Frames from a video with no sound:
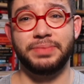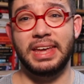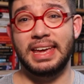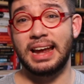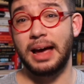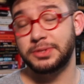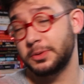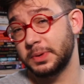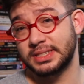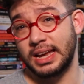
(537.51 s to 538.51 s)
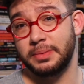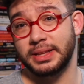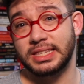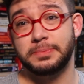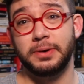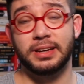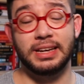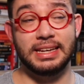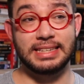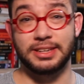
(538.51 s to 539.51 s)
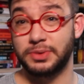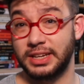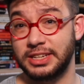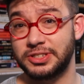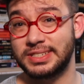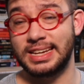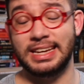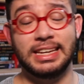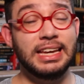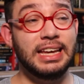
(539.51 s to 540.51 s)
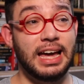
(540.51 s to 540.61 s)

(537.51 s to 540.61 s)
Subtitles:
And I'm super excited about this book. It sounds really interesting.